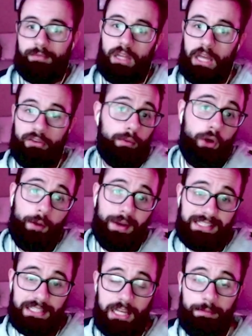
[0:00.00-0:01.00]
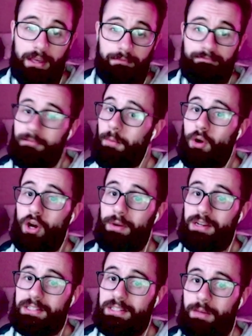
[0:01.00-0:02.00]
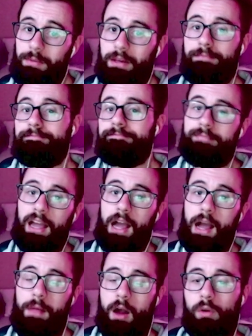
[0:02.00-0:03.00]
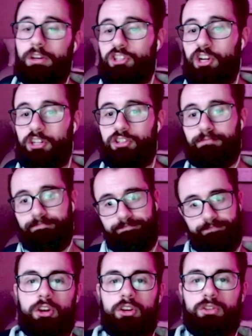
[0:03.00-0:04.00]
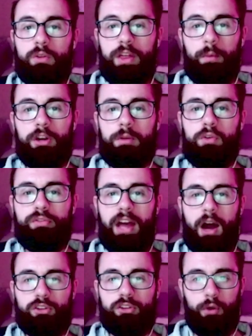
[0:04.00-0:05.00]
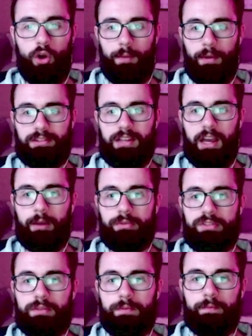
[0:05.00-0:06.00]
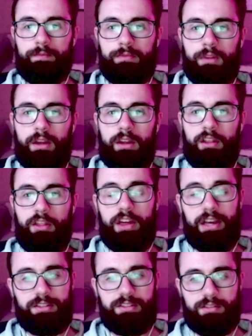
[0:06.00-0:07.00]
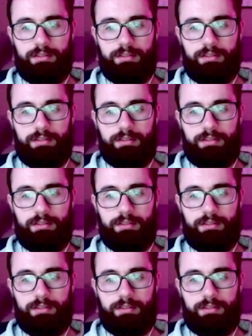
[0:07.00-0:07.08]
if a Pokemon's sleepy, a Pokemon is sleepy. I'm not one to judge. So then we're gonna move down to Pokemon types. This,